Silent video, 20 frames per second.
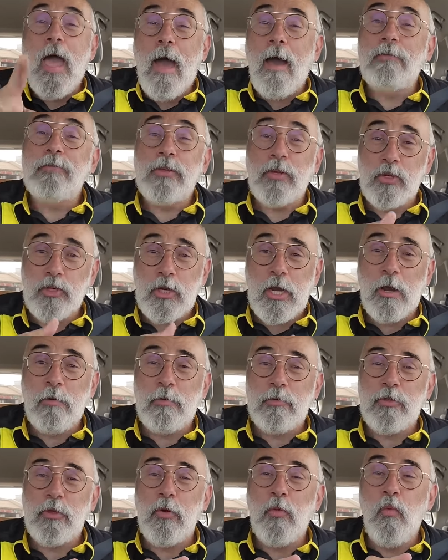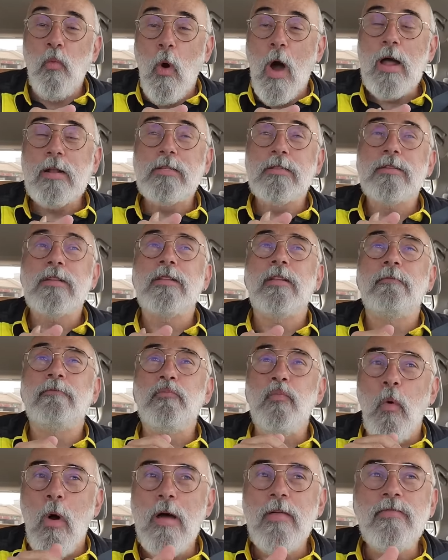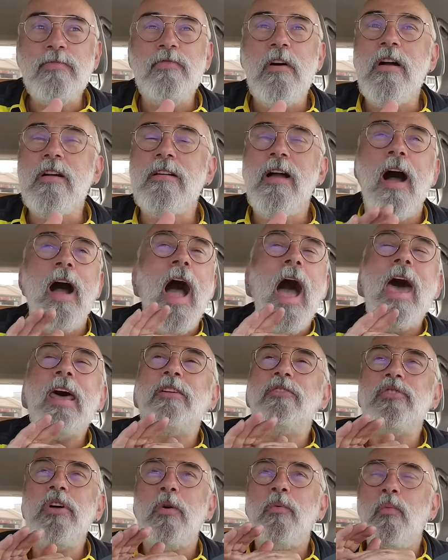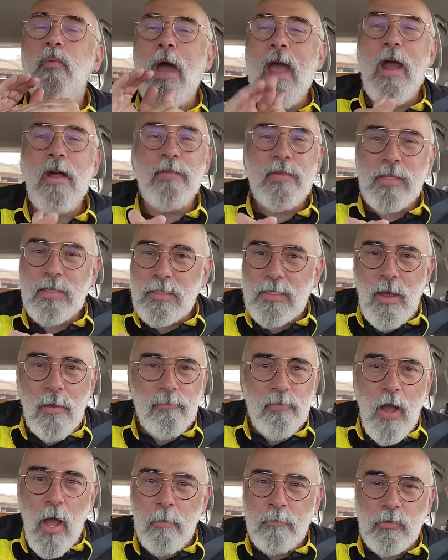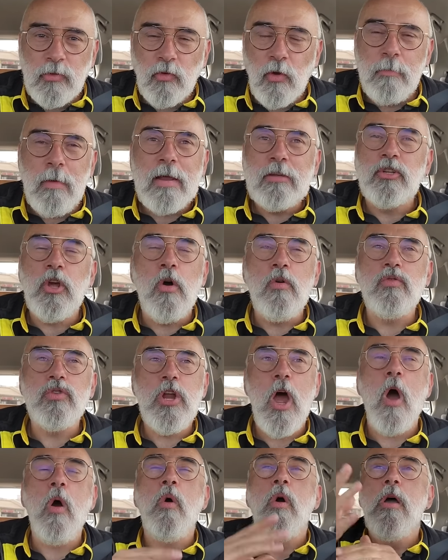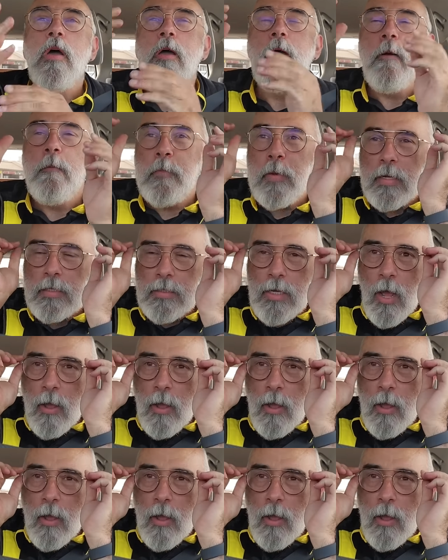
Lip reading: have to share with you one thing. I don't know where this stuff comes from. I don't know. But